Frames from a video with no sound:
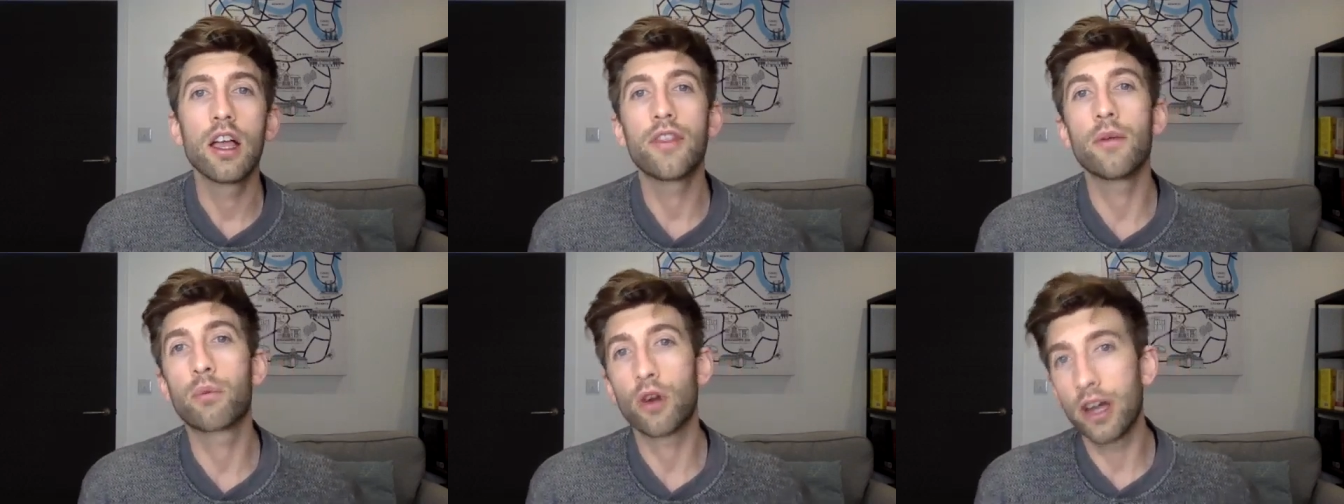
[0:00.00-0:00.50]

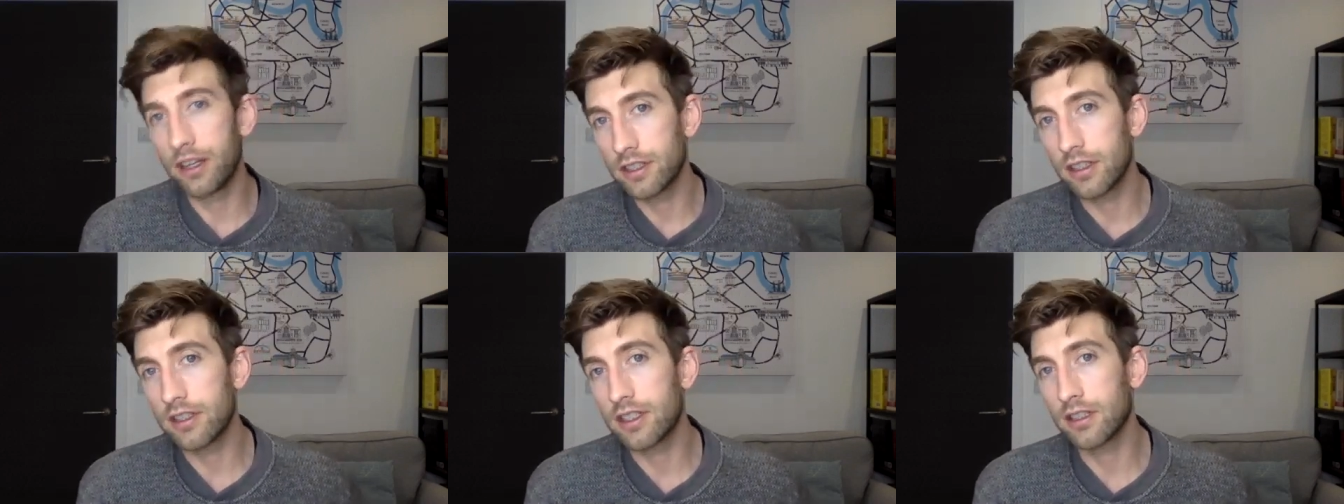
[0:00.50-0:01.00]
the brighton and
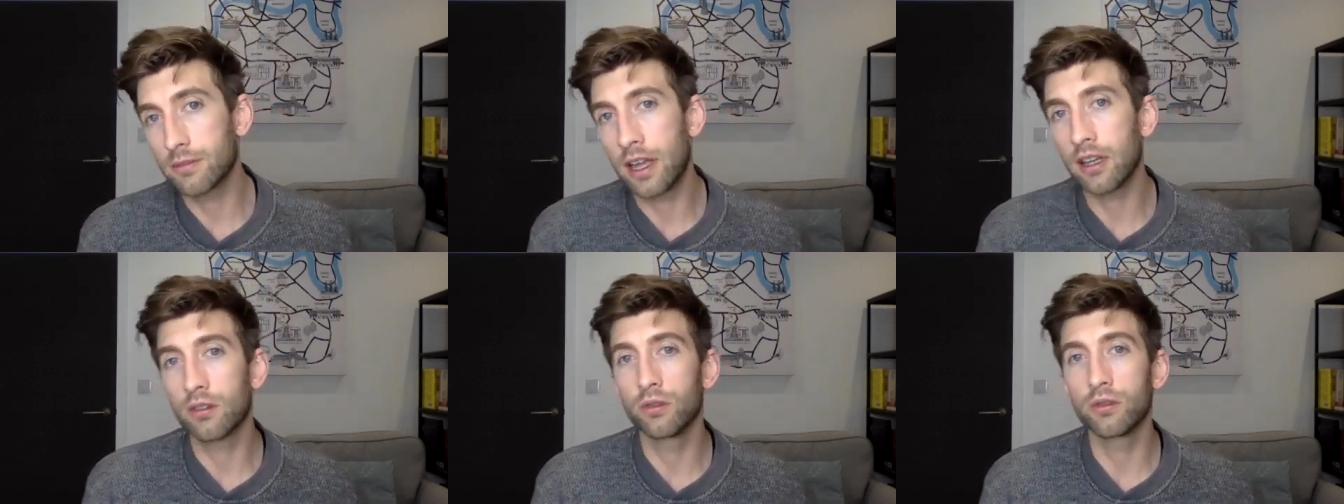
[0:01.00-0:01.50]
sussex
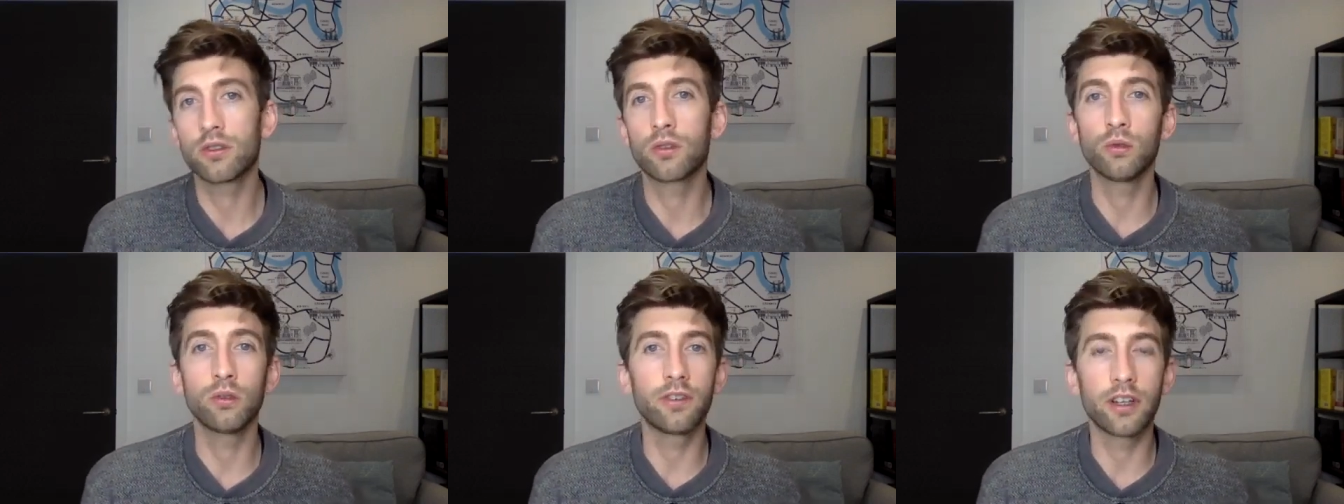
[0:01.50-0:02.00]
medical
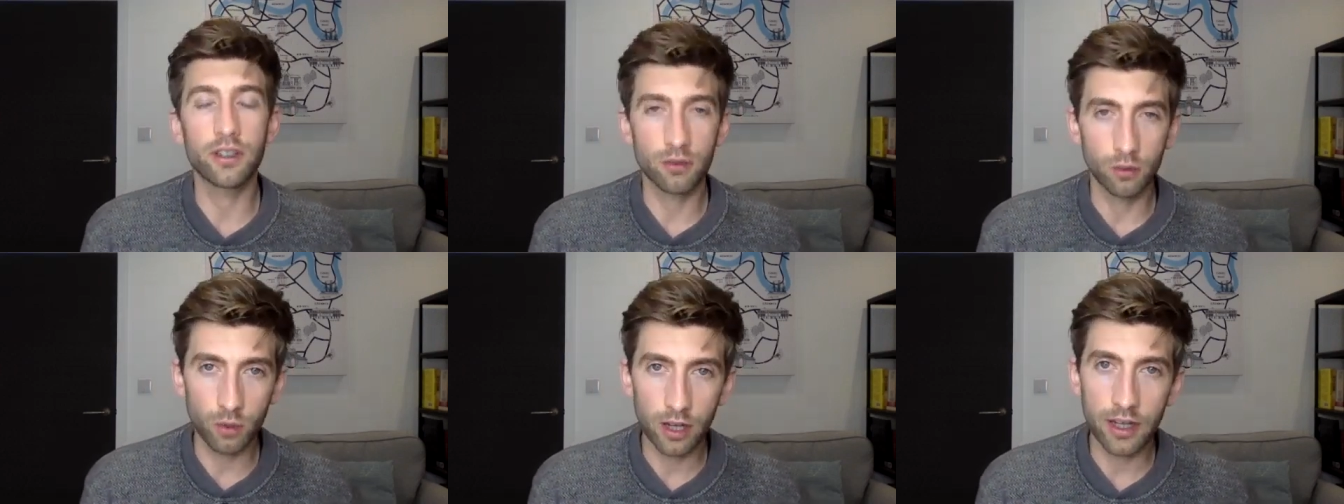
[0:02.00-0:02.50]
school
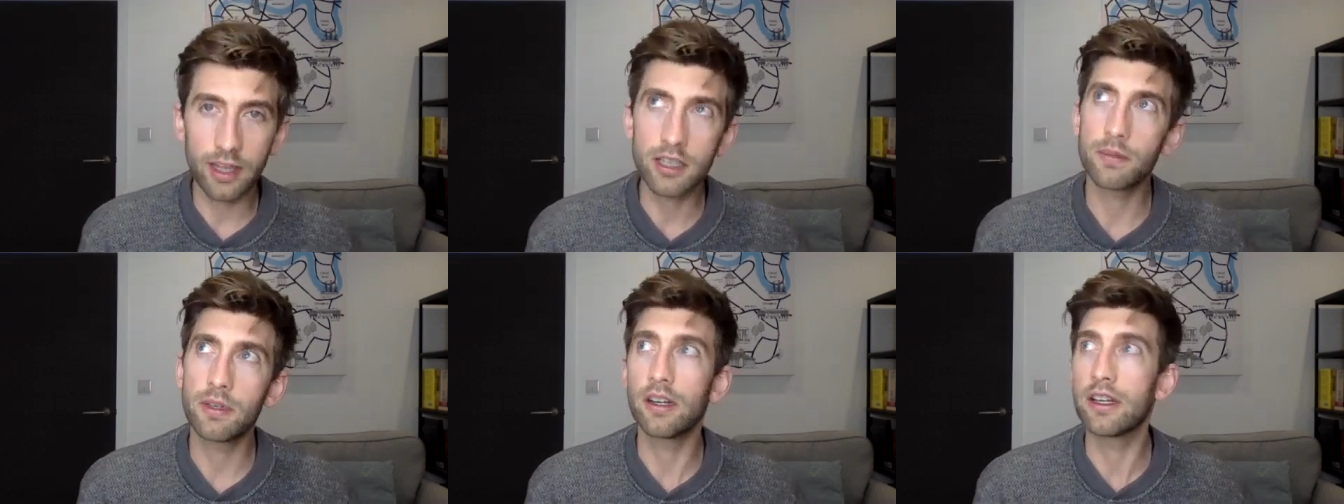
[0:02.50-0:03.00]
virtual work
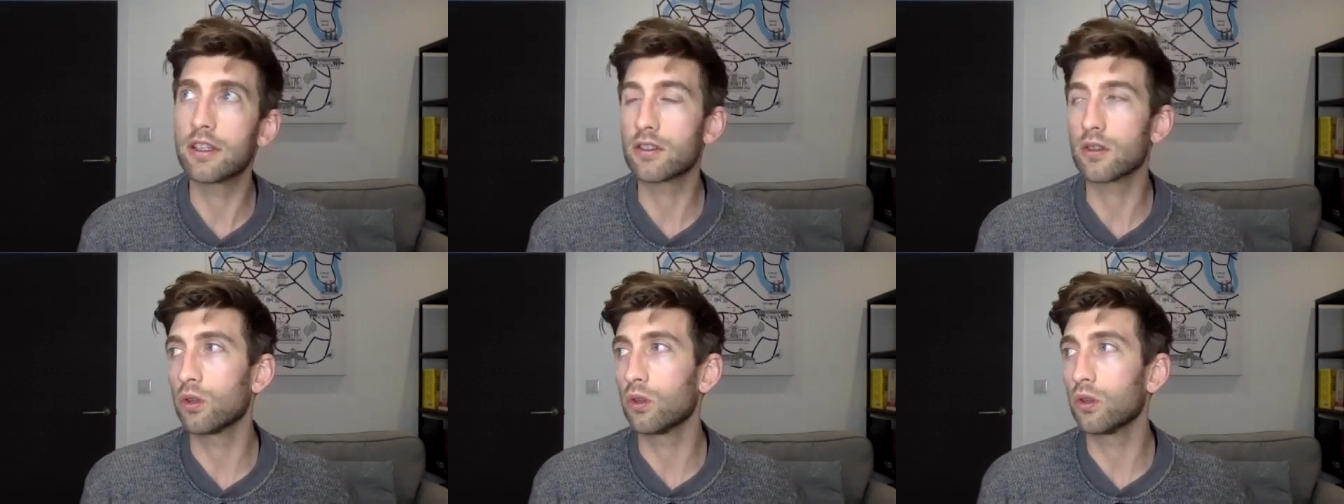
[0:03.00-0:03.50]
experience
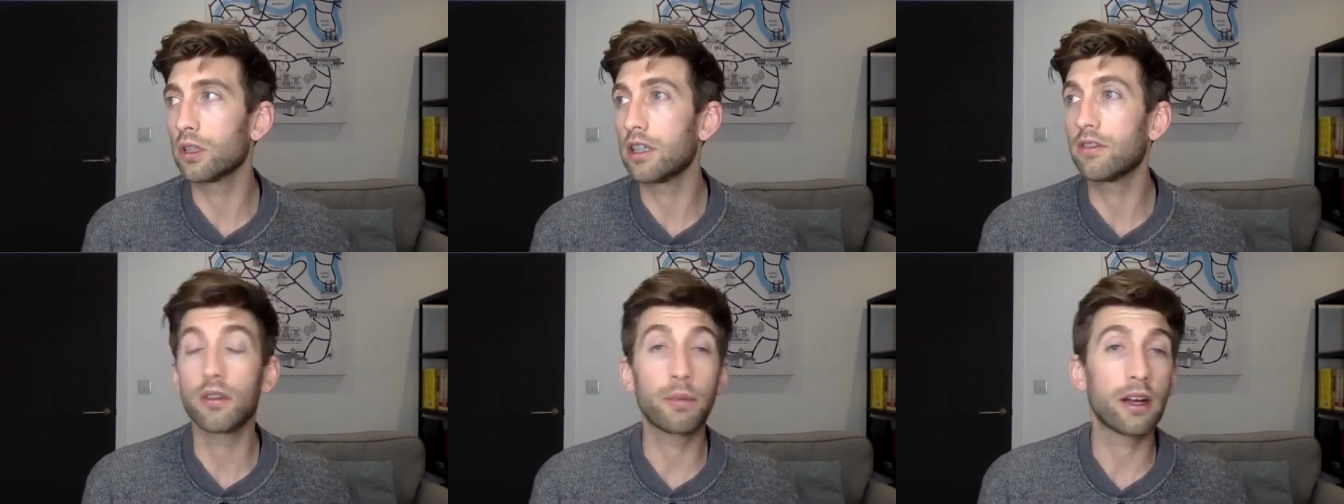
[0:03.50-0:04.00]
or
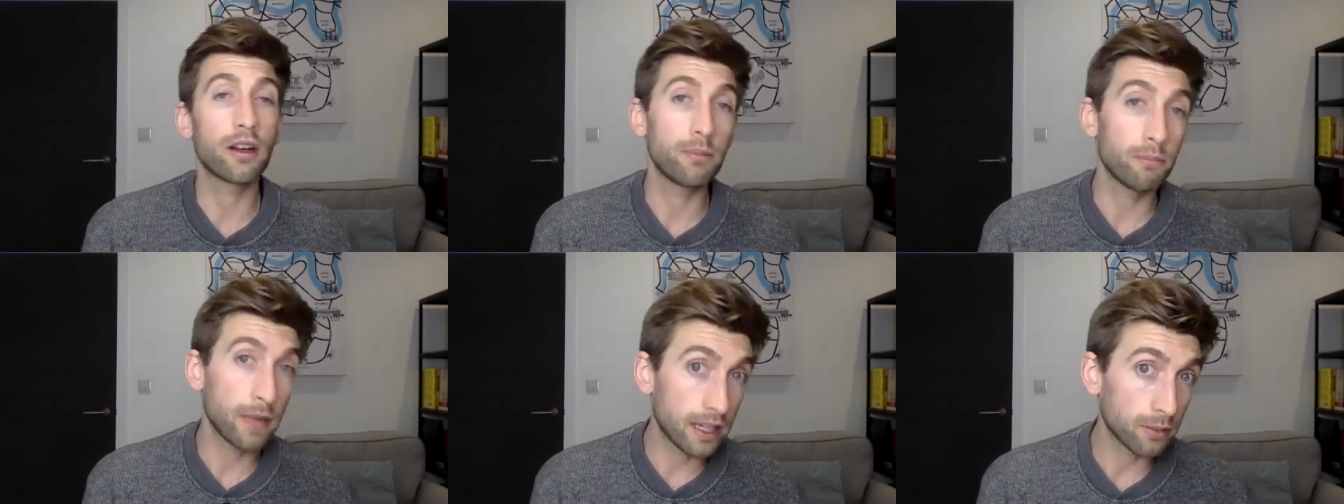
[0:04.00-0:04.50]
even apparently
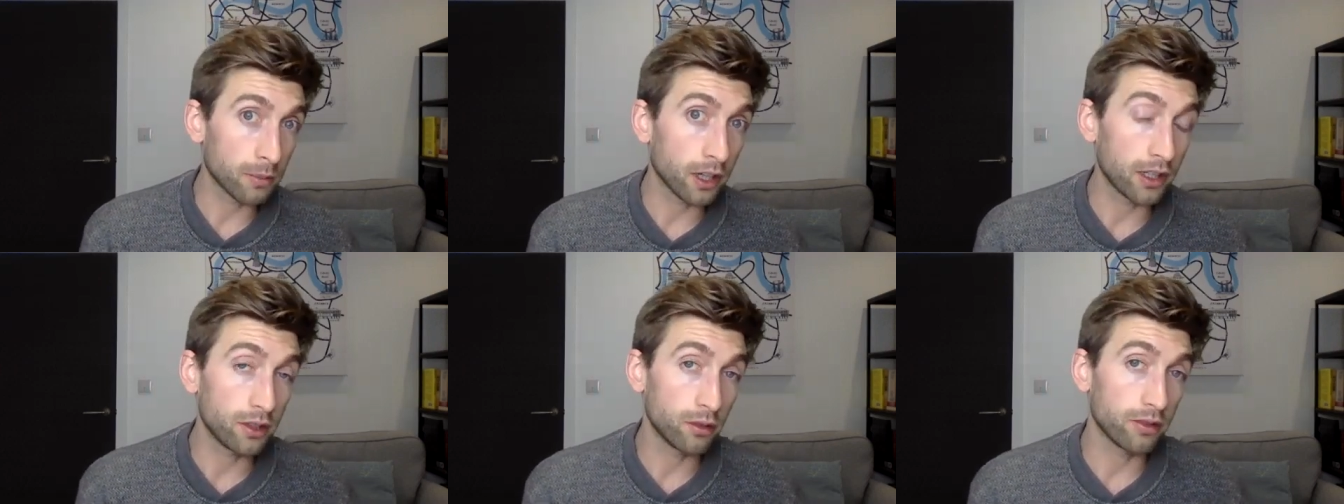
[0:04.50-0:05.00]

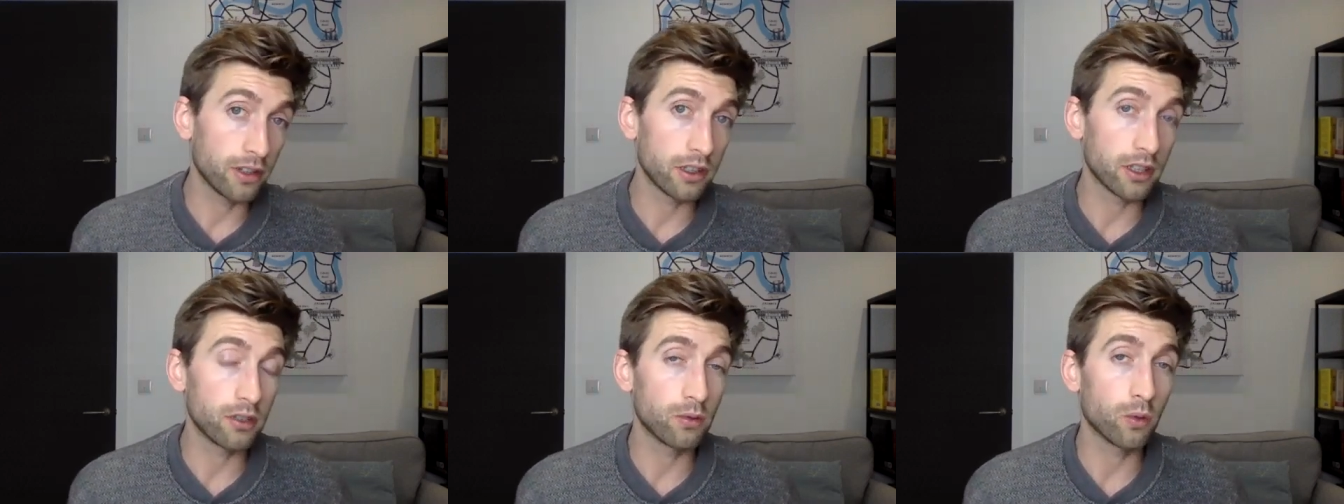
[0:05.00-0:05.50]
medicmind do a very
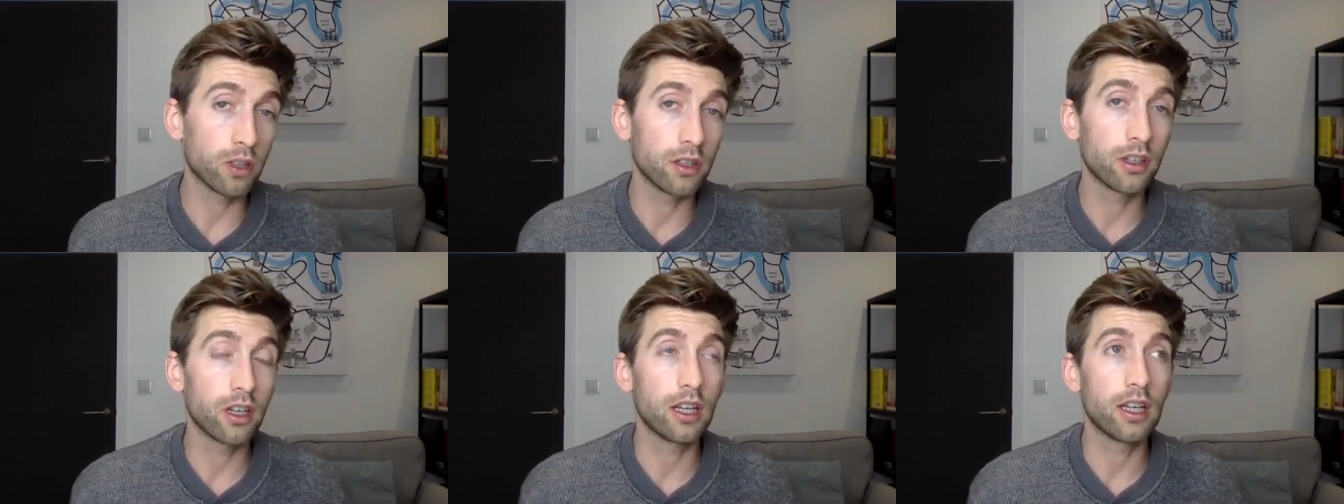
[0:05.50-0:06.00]
good one
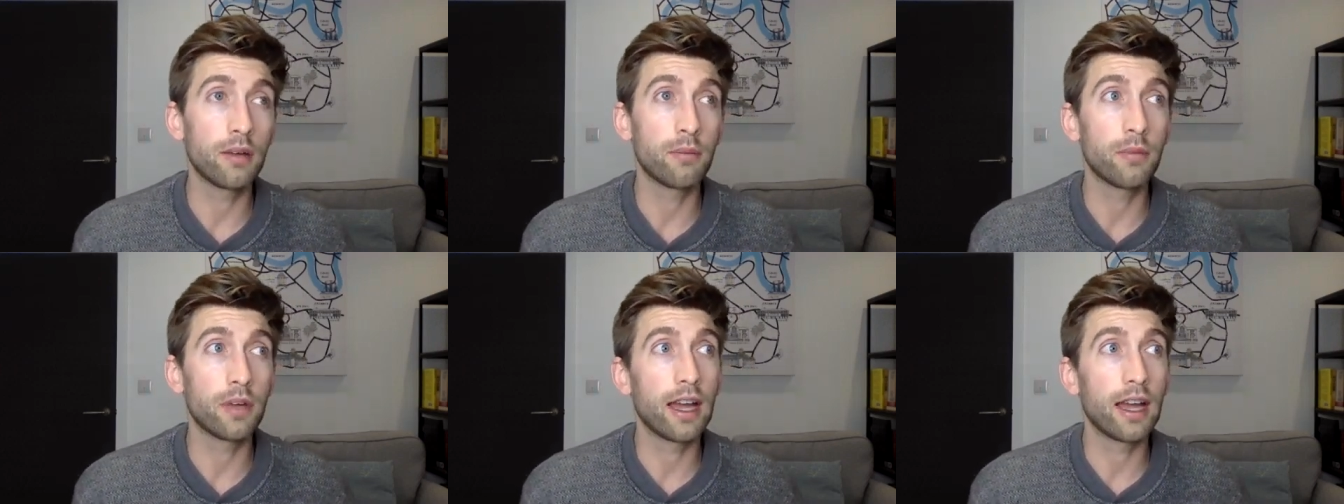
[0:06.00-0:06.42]
um,